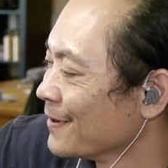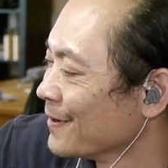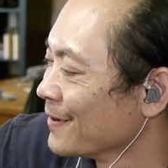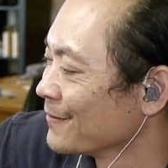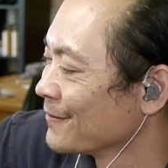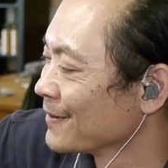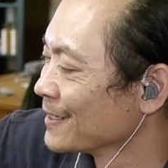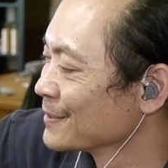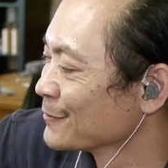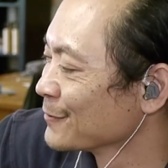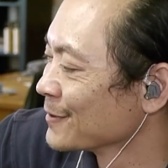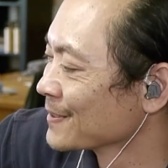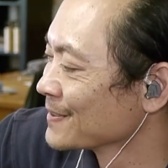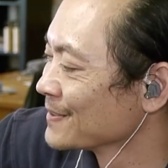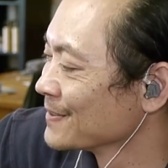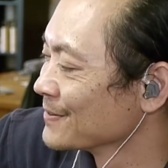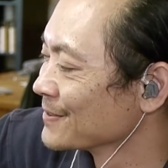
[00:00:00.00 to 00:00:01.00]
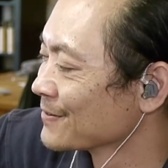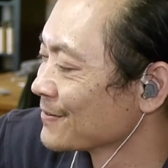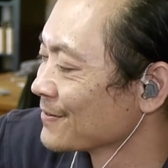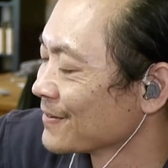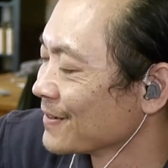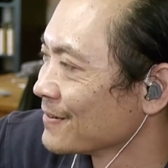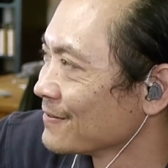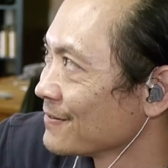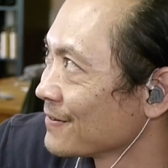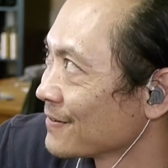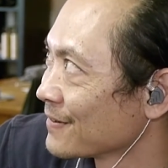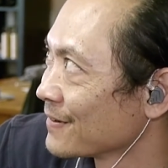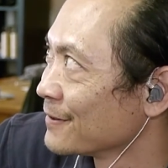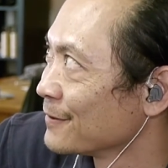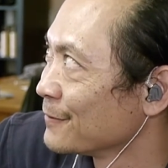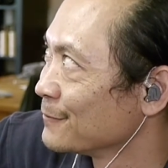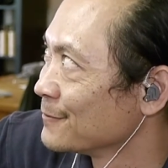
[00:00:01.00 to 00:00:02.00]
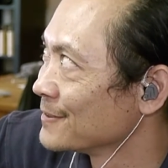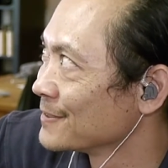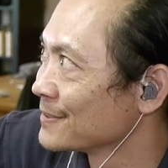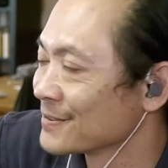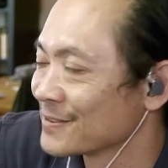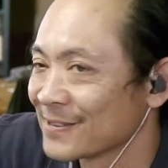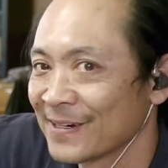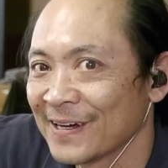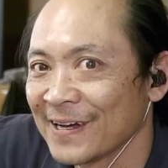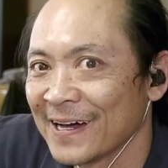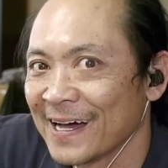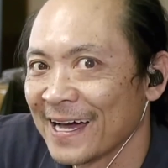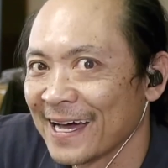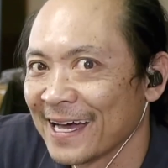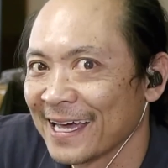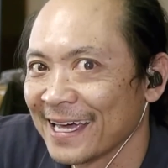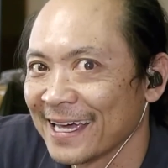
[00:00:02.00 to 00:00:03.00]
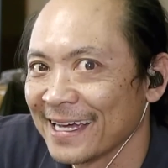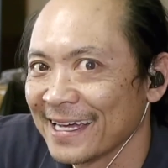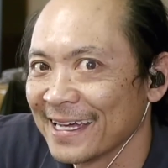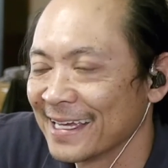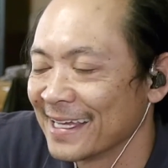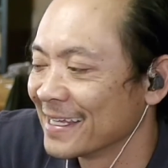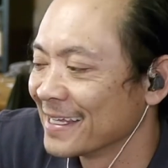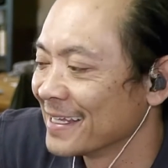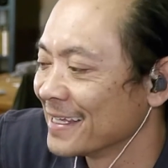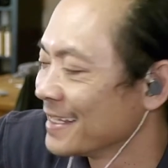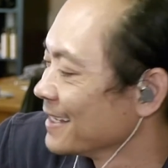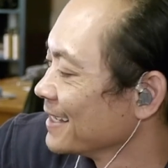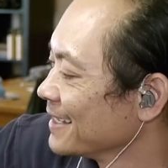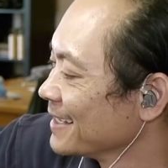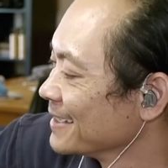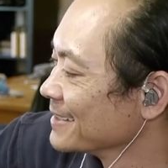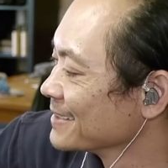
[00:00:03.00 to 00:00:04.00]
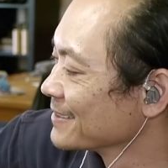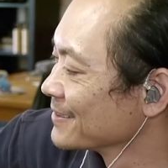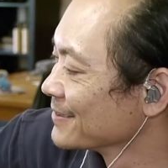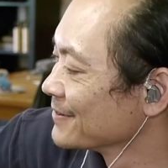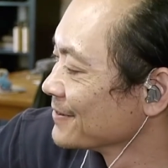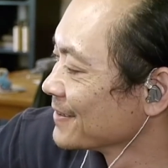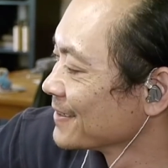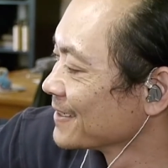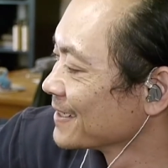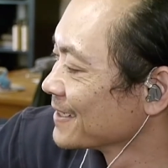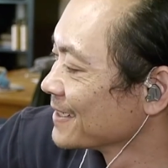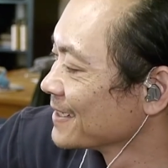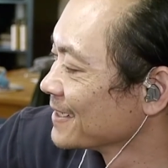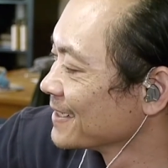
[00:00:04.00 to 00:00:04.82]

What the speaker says: Facebook. She was a friend from junior high. So funny.